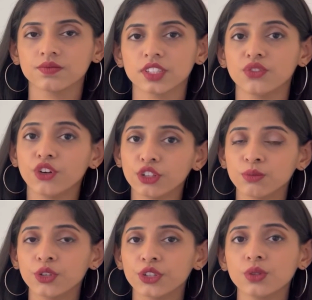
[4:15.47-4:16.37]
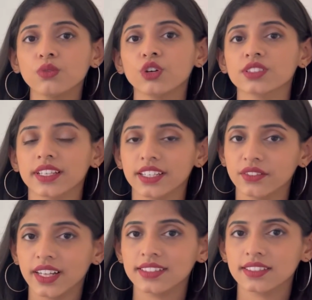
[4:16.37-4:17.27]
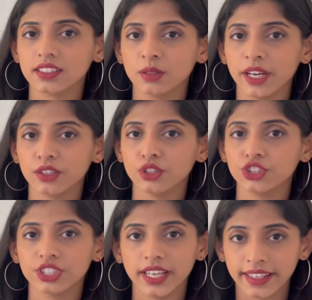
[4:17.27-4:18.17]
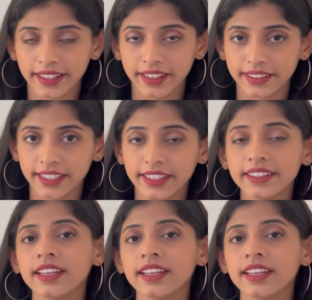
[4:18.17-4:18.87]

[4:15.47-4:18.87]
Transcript: The fourth module was advanced dermatology and hair care.